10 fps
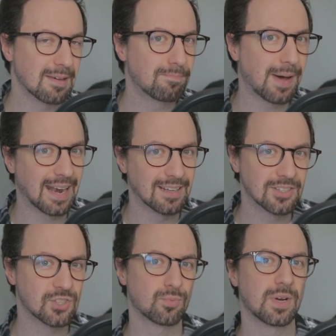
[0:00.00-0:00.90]
the
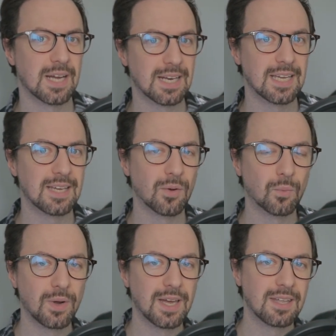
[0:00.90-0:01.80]
balance really
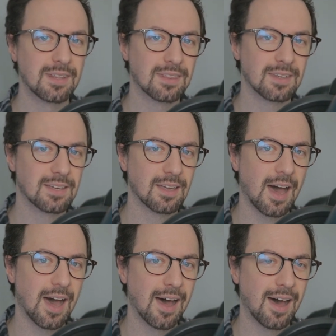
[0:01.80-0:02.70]
with
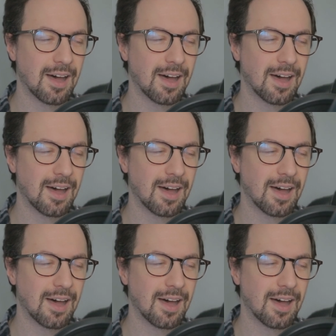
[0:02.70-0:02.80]
uh,